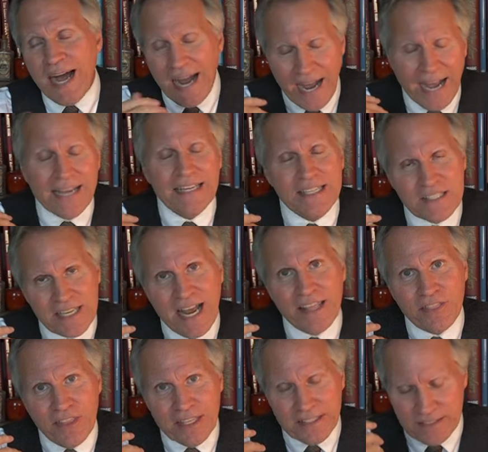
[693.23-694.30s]
Uh, at least I
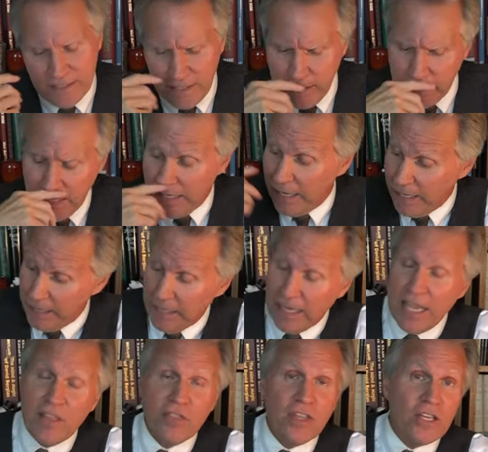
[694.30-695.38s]
think it did, and, and,
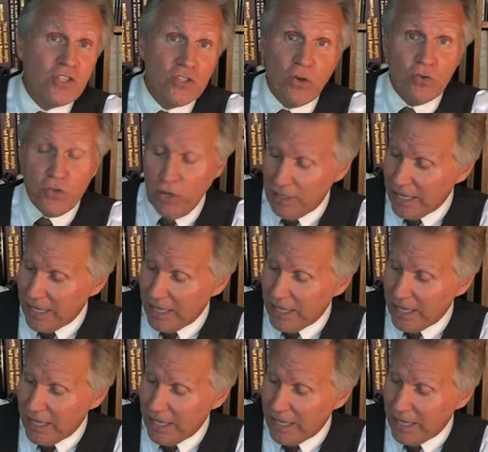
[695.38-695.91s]
he thinks so too.